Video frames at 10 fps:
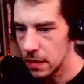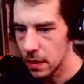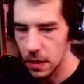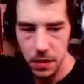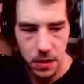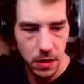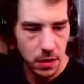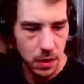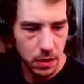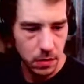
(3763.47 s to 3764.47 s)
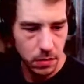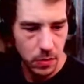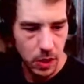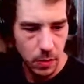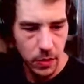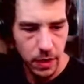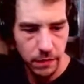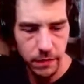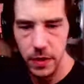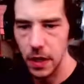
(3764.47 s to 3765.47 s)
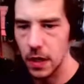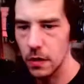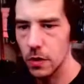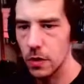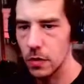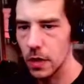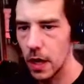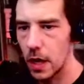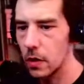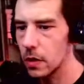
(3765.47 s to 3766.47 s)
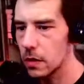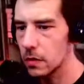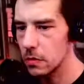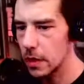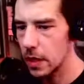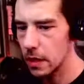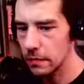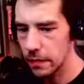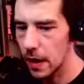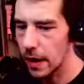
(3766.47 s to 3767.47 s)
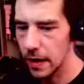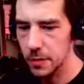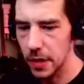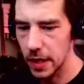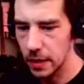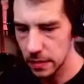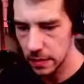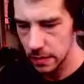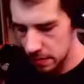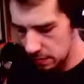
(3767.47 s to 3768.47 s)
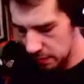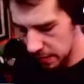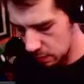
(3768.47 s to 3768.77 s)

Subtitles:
I guess that's about it for today. We'll go an hour waiting for Anime. Take